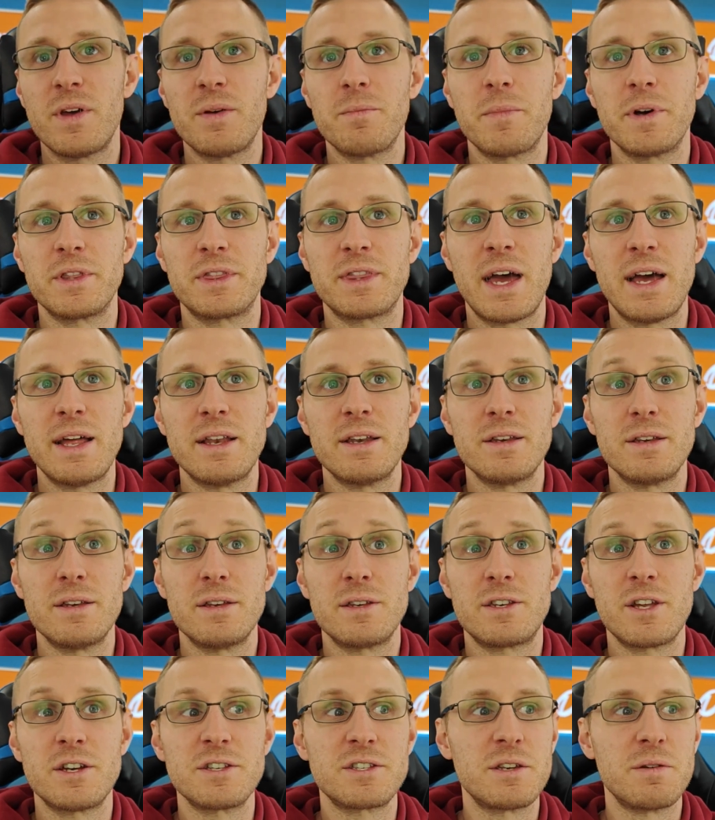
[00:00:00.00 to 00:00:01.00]
but that
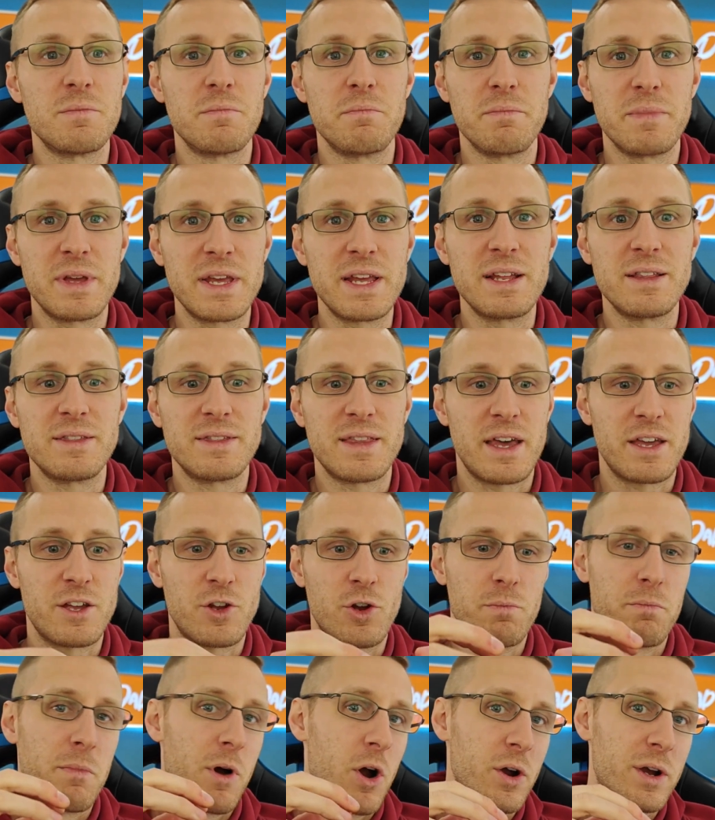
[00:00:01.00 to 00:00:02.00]
doesn't mean that
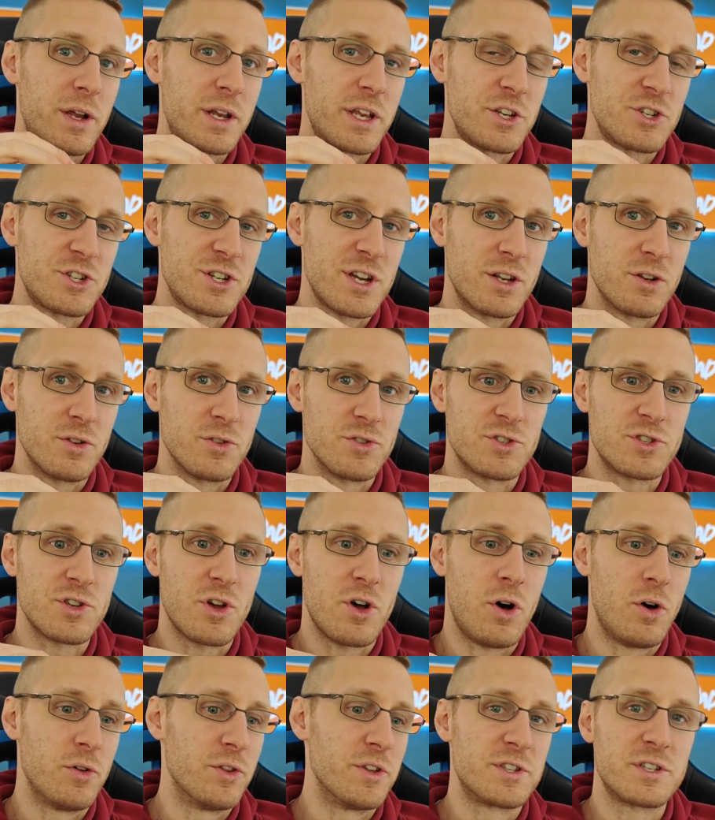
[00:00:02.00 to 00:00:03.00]
your marketing channels
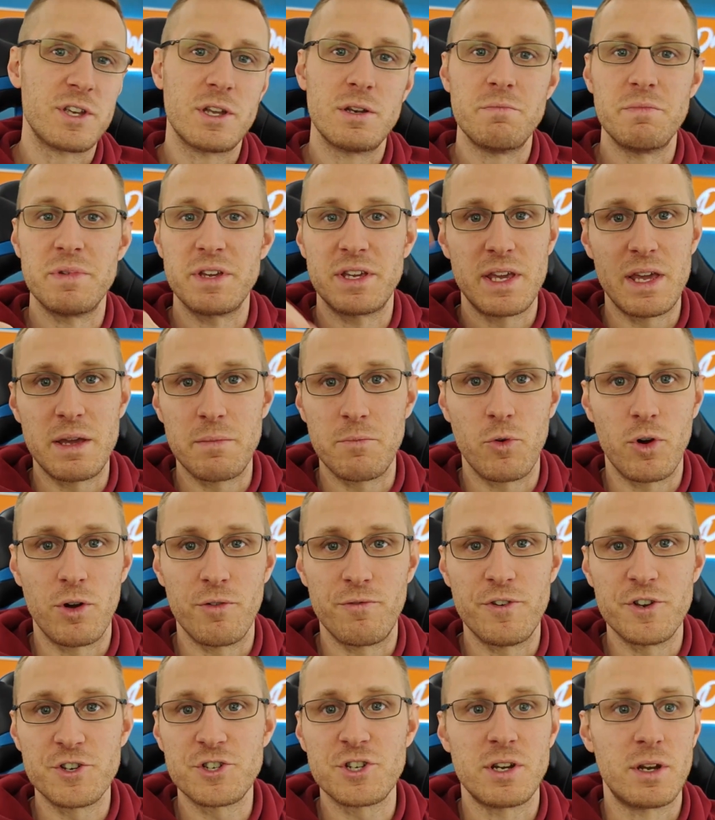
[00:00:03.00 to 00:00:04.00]
all of a sudden became more
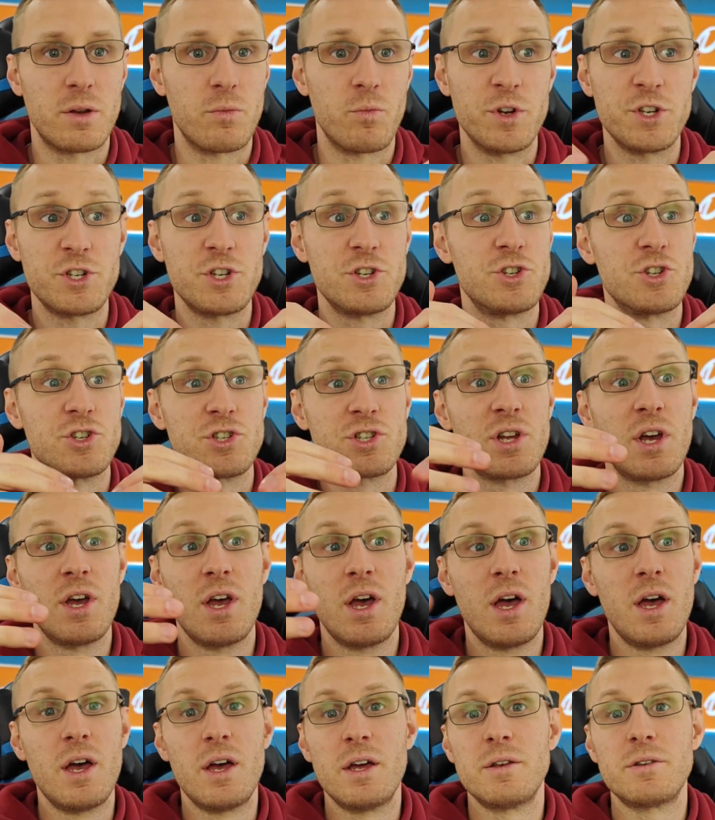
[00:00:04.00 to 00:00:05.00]
efficient and we should just
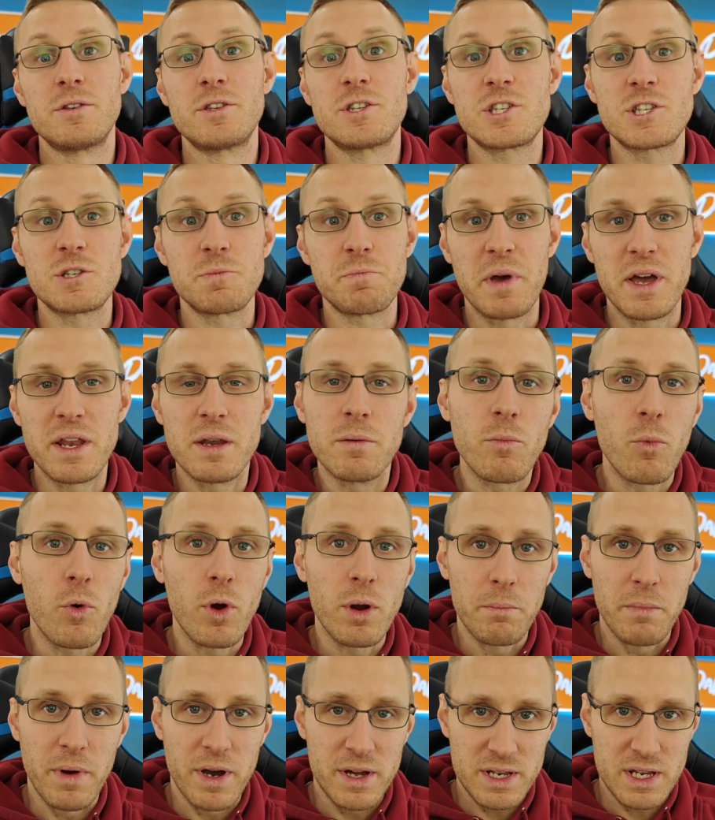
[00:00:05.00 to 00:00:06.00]
spend
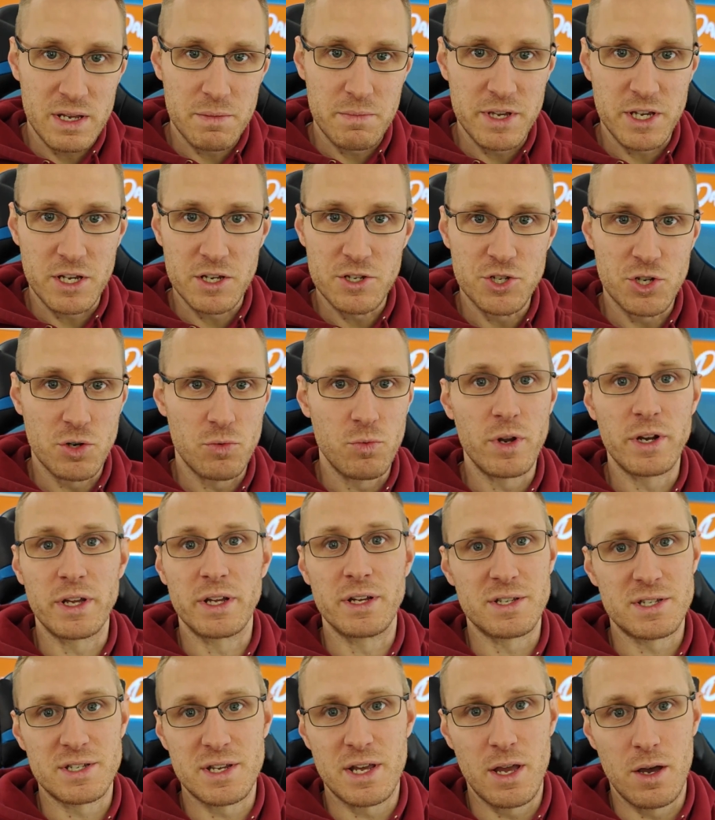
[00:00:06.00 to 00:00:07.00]
more money because you're running
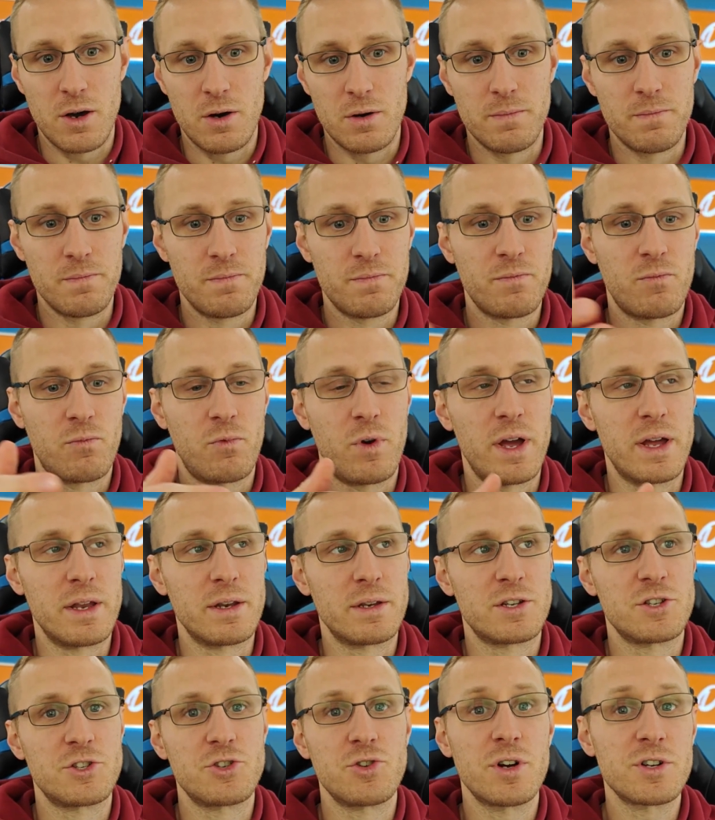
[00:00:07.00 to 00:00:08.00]
a sale,
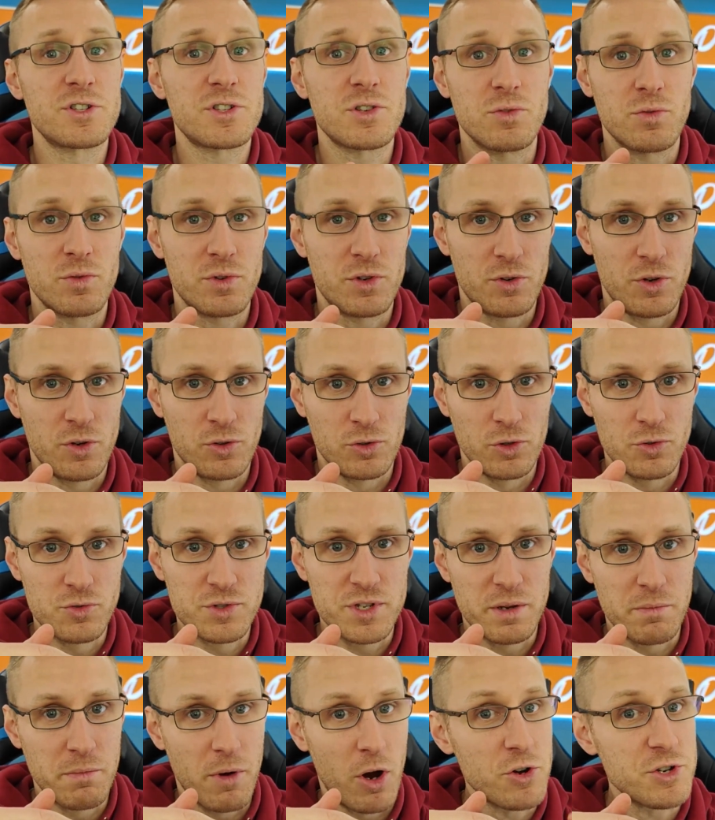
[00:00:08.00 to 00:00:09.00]
right? Because you're
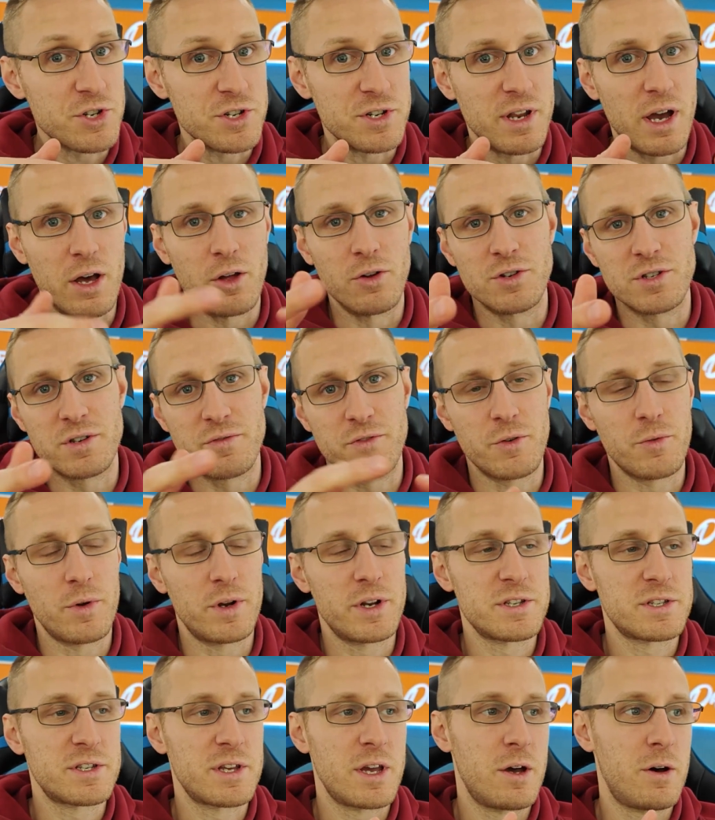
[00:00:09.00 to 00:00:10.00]
losing margin dollars if you run
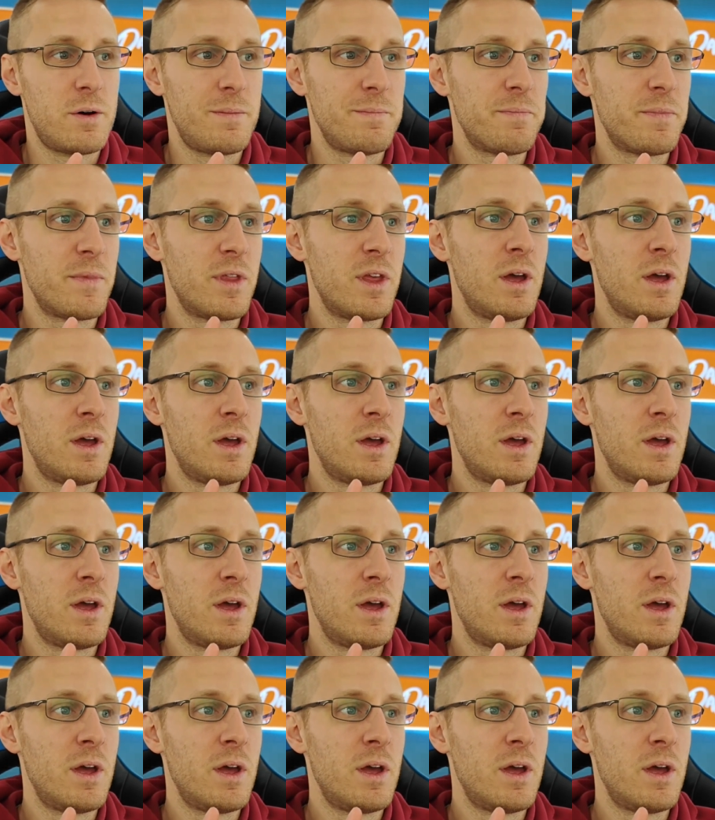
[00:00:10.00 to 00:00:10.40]
a sale.